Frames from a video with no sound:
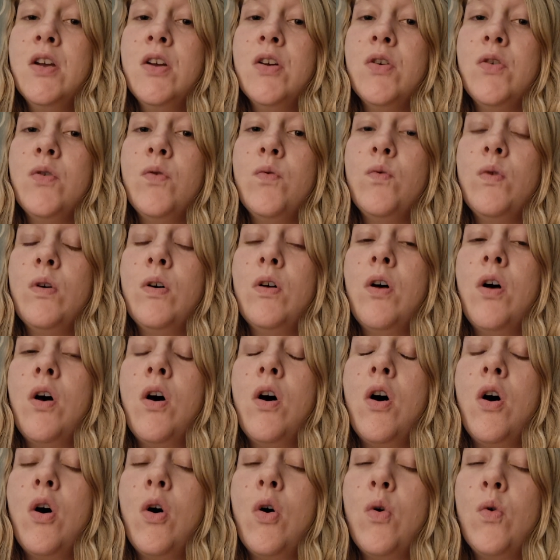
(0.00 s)
who will
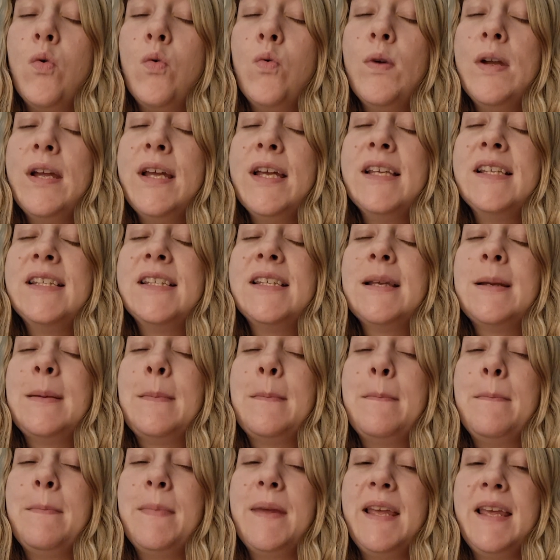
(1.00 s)
always
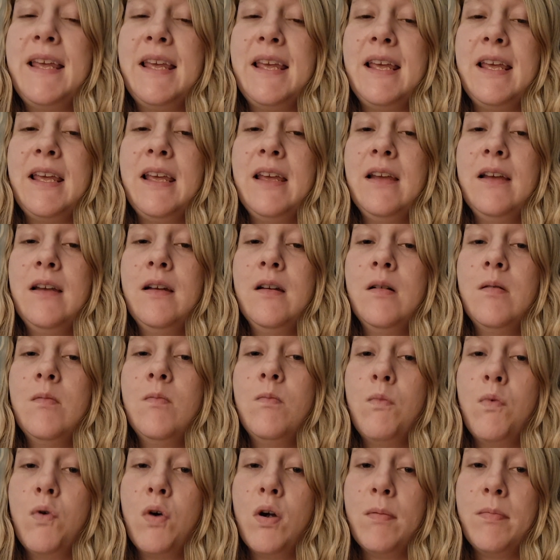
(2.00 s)
be
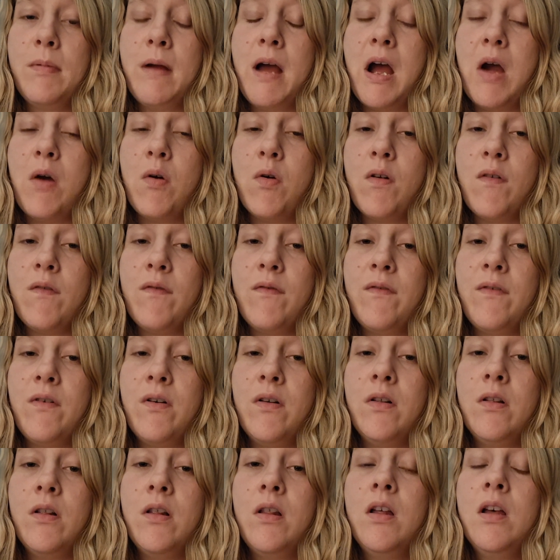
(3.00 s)
more
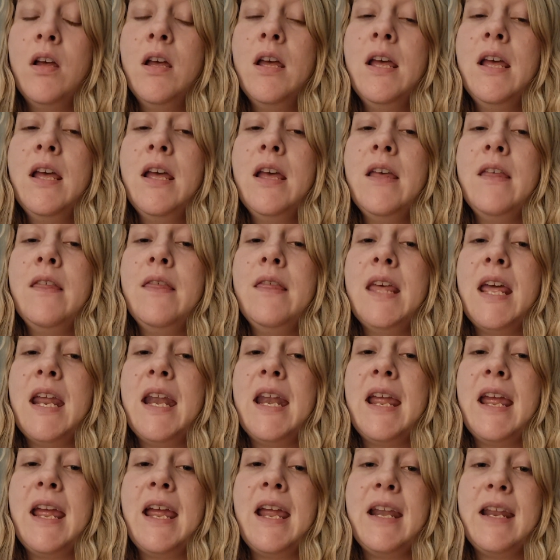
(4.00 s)
powerful
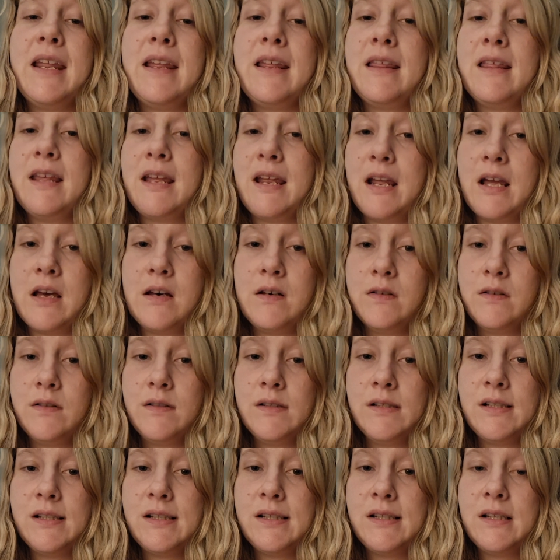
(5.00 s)
than anything
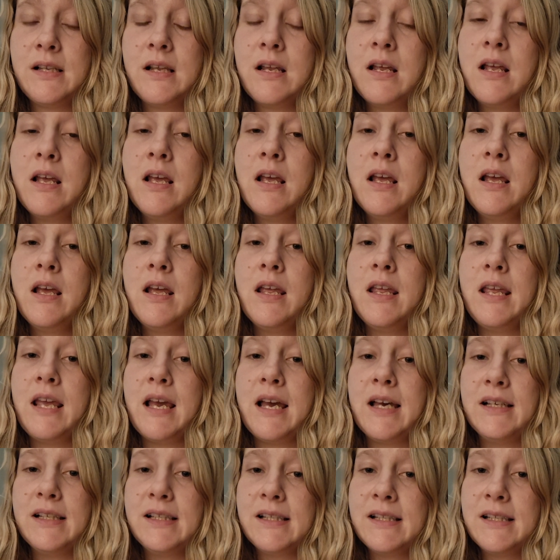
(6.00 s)
else.
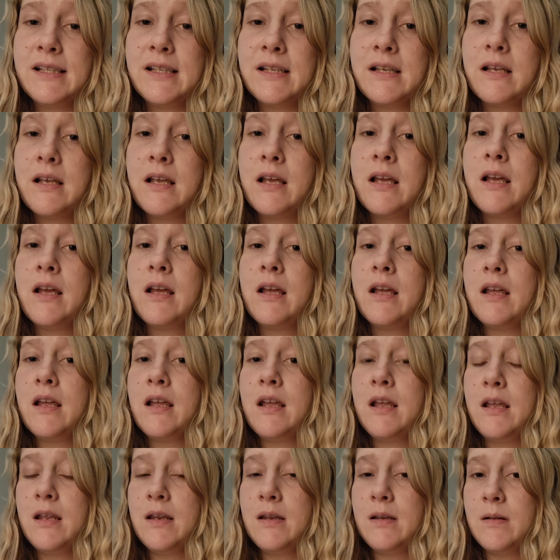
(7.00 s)
Yes,
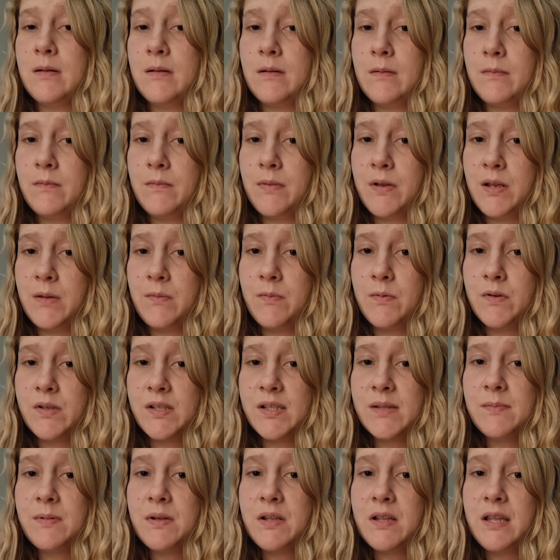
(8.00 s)
in
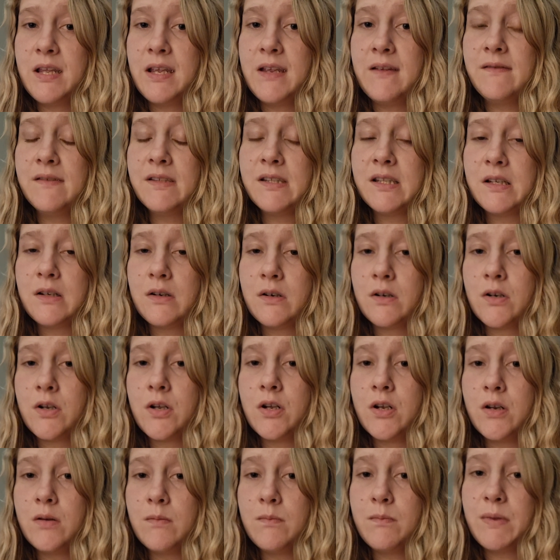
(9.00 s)
people's beliefs there
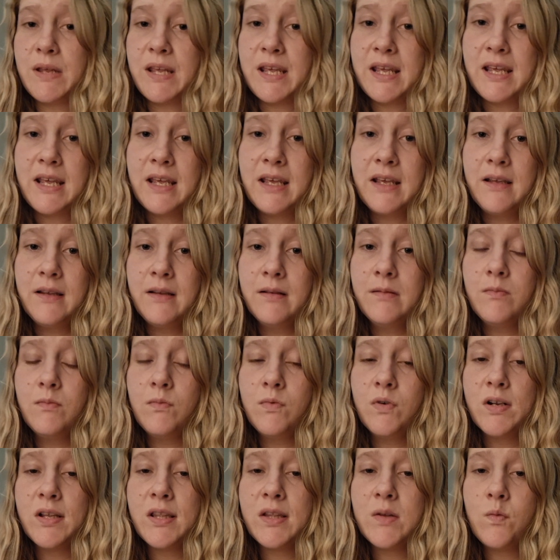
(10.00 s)
could be
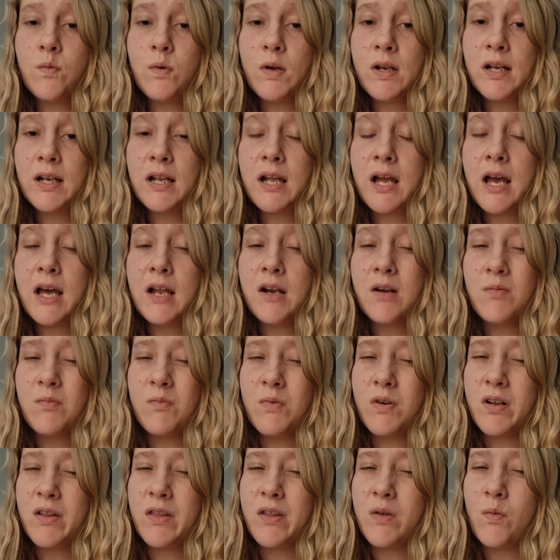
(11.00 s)
more than one God or
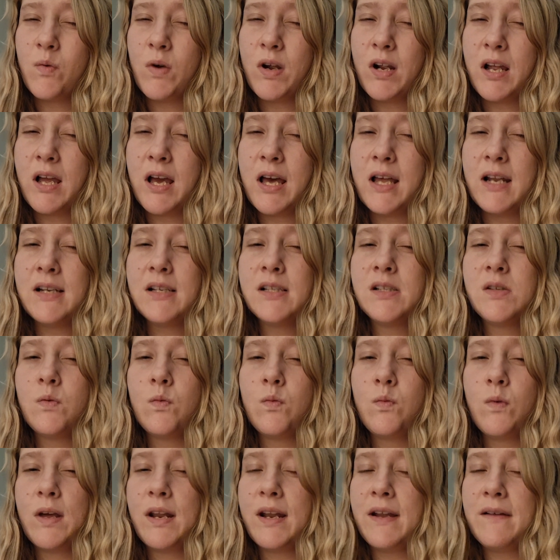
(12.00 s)
more than one goddess, or
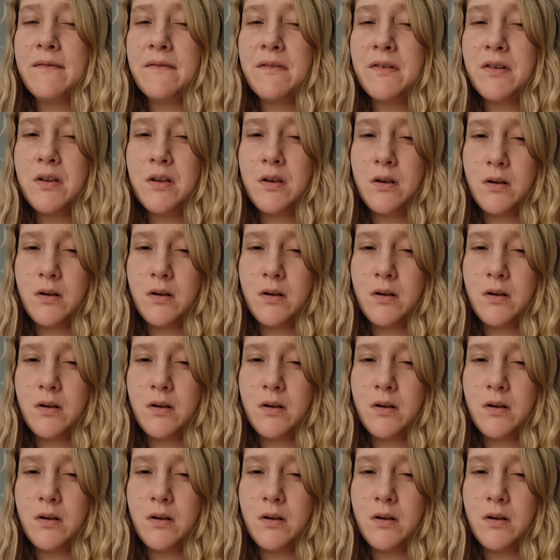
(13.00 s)
whatever